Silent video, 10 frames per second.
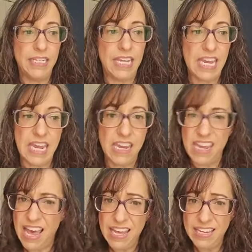to eat
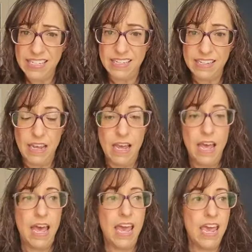yet,
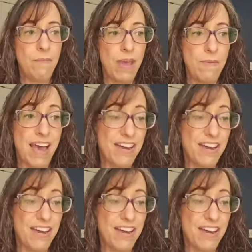and maybe